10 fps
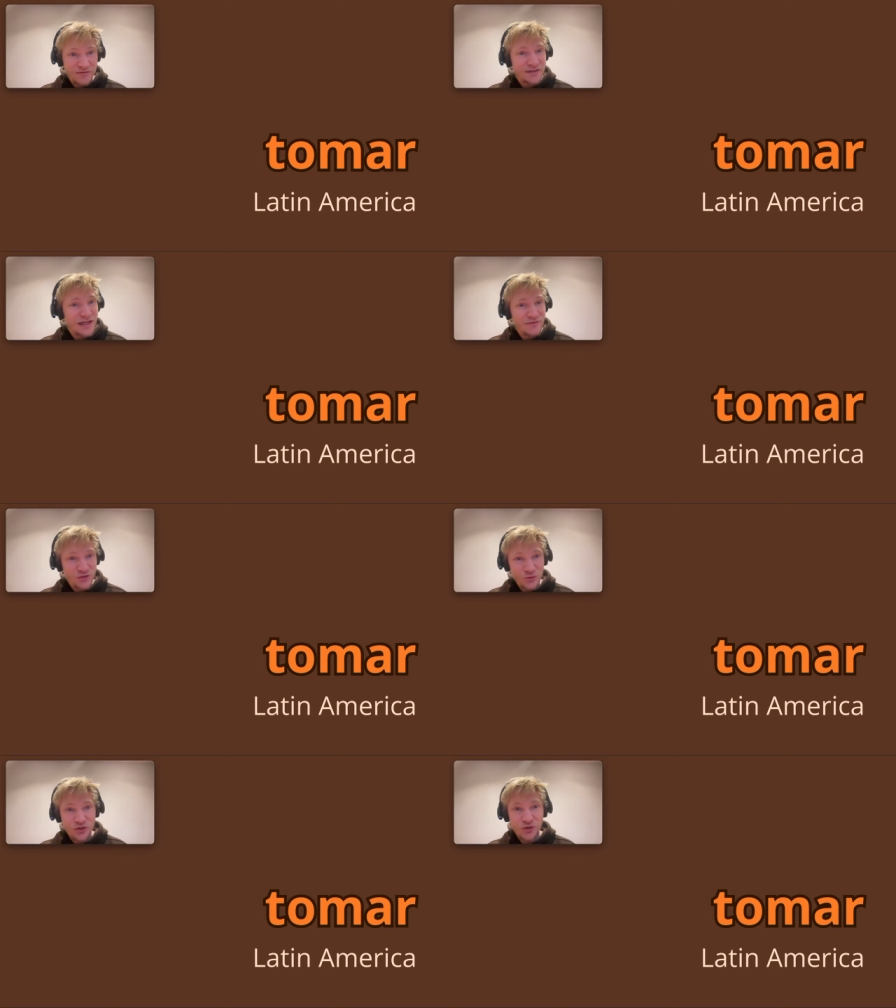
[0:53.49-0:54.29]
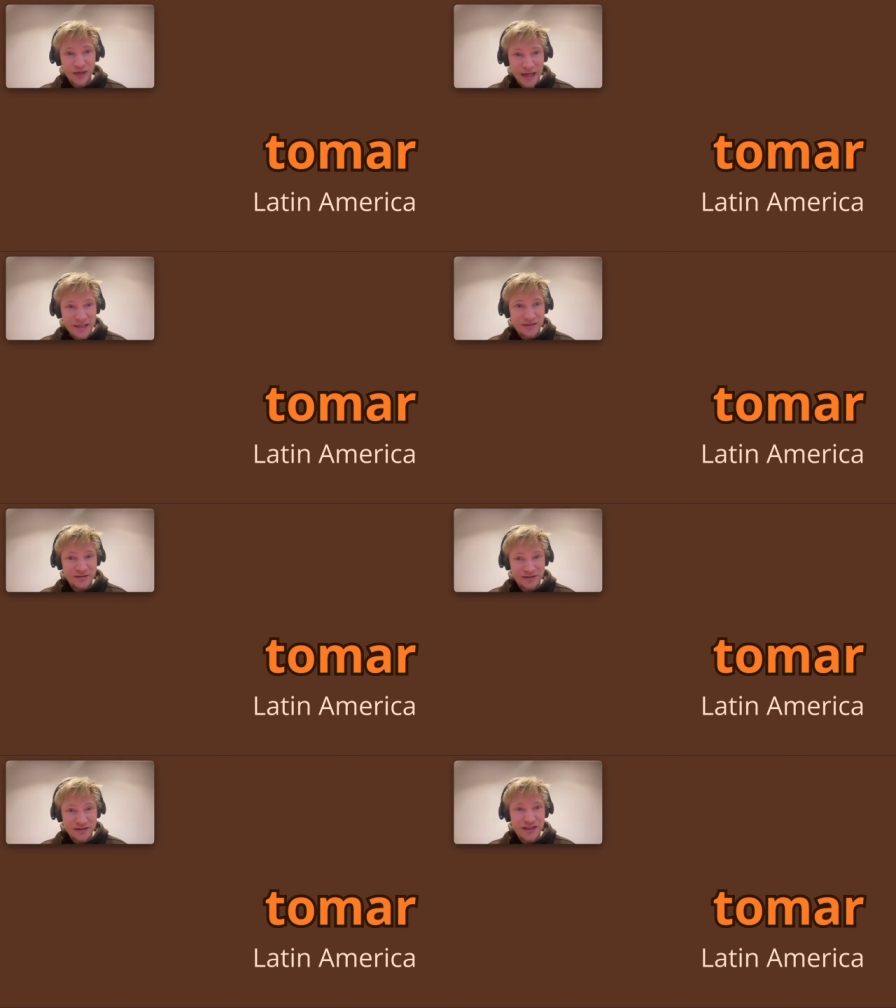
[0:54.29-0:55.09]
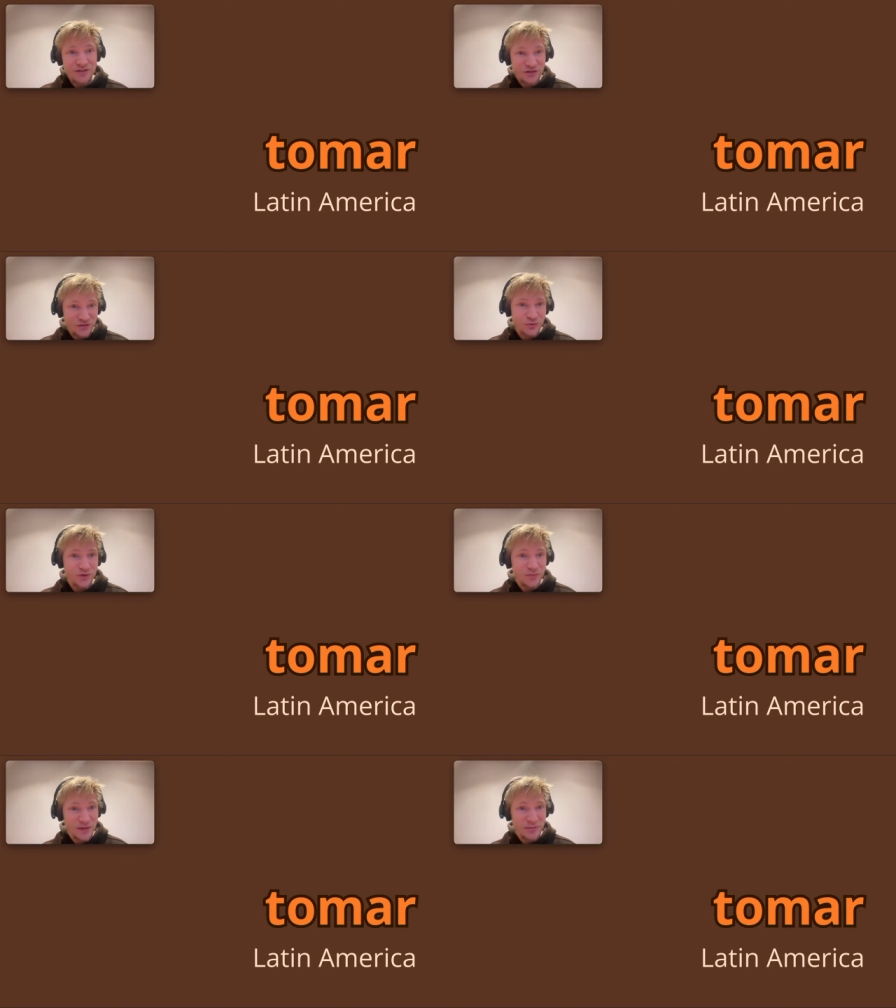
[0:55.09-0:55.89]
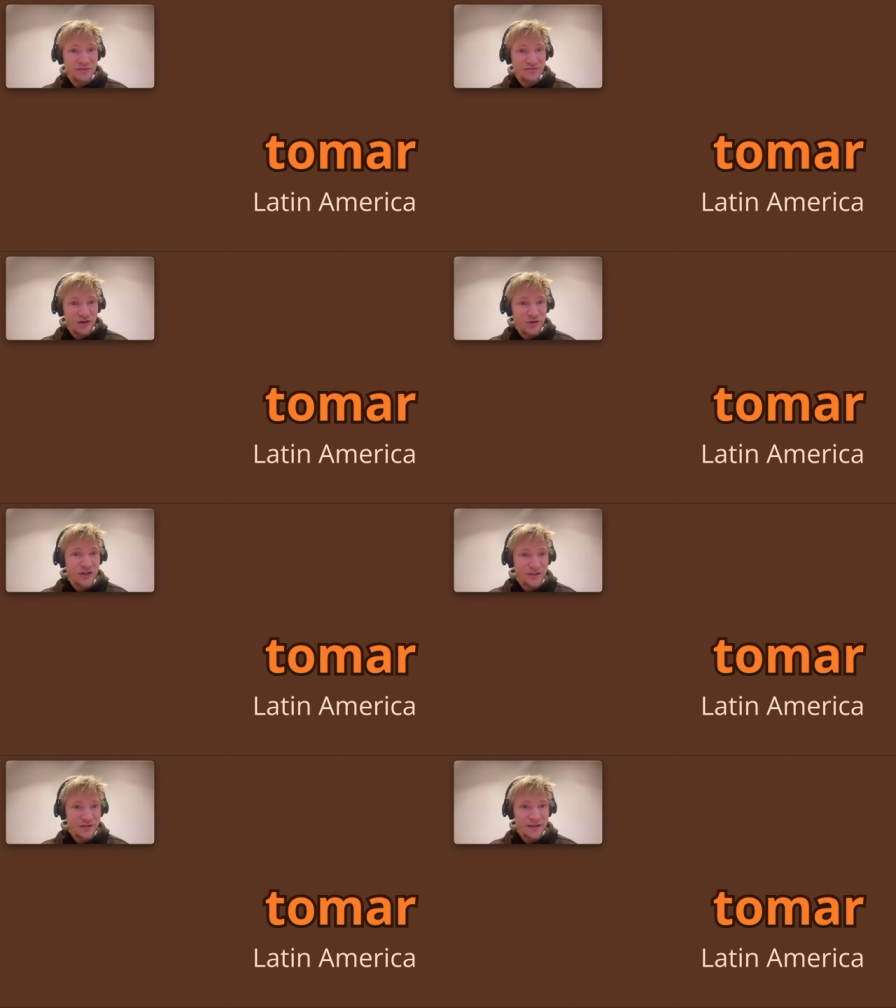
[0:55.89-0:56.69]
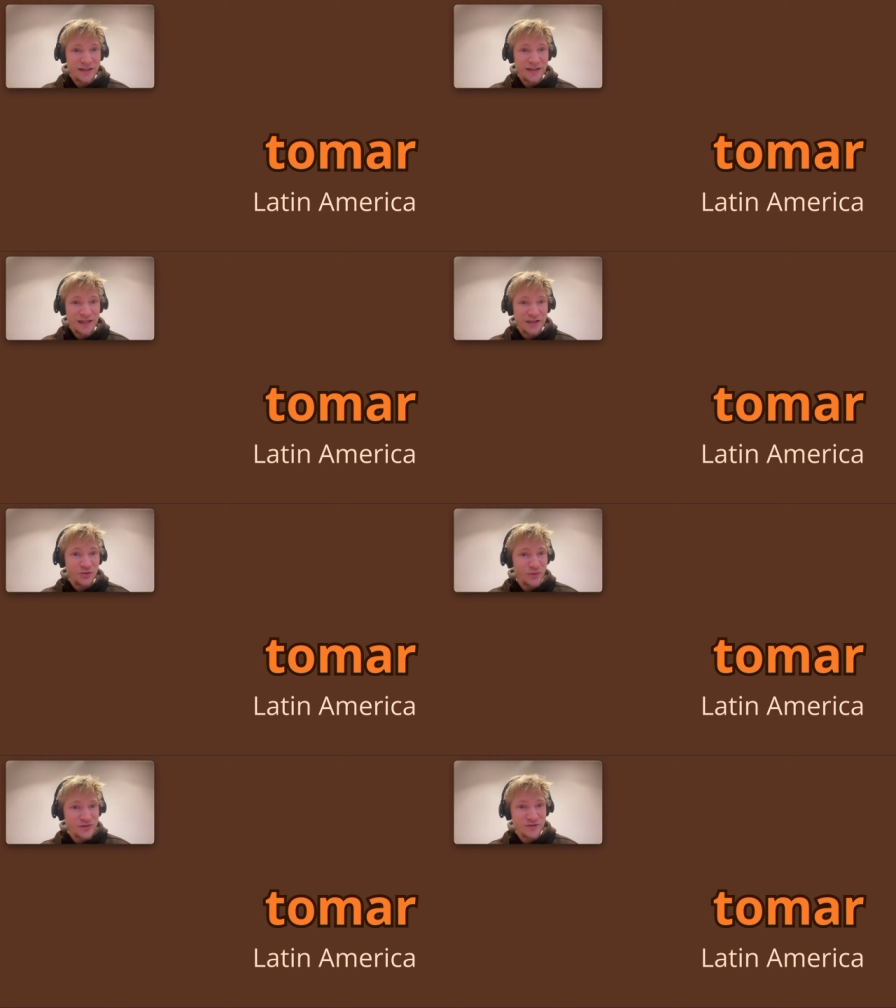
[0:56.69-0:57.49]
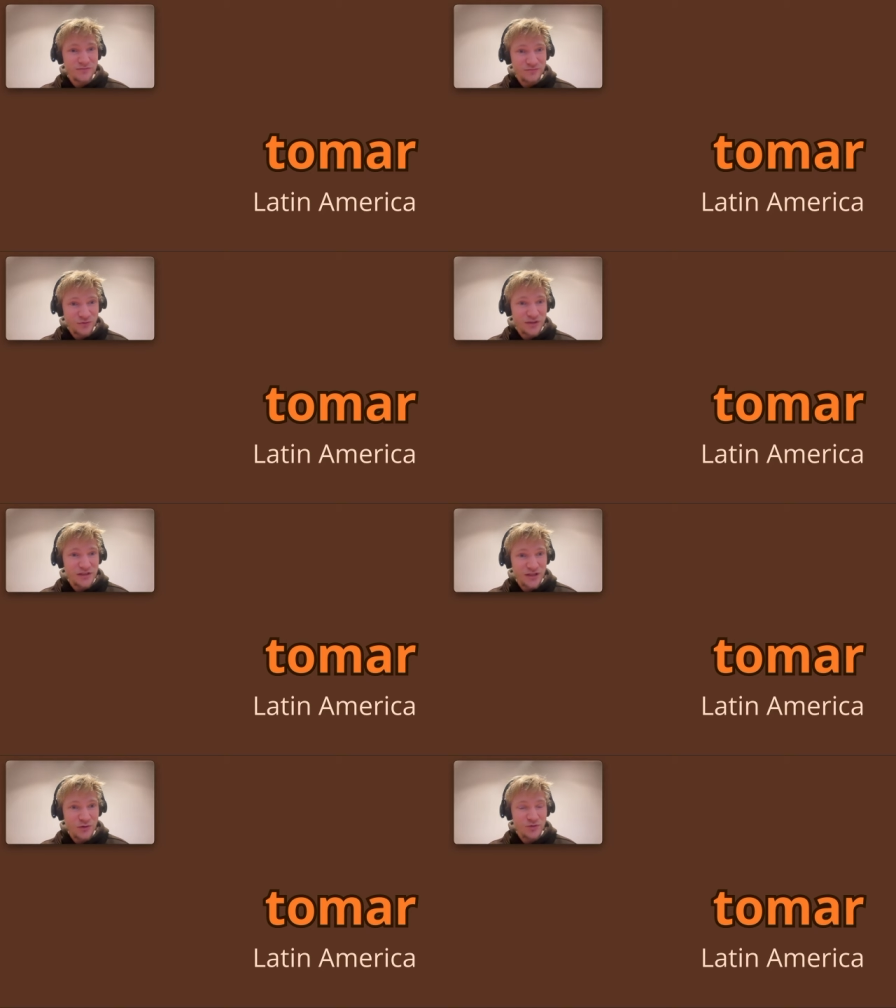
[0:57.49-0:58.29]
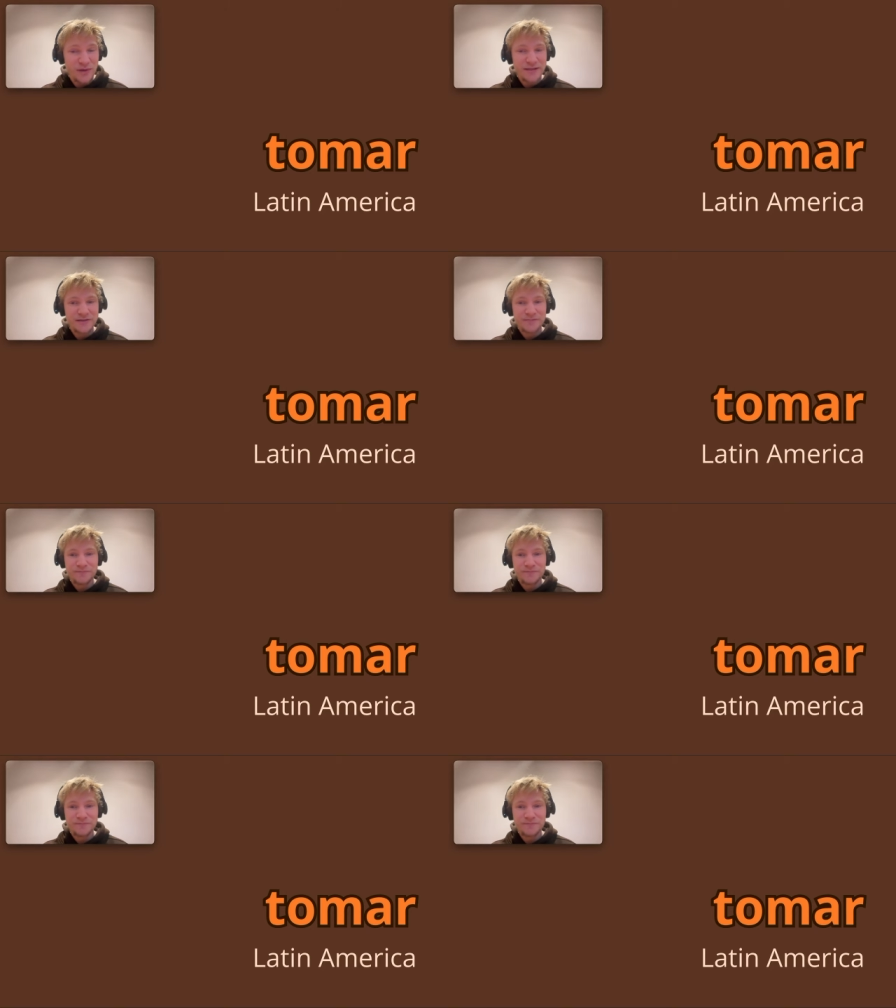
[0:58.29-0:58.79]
Never use coger unless you want to be a bit vulgar and you're with some really close mates.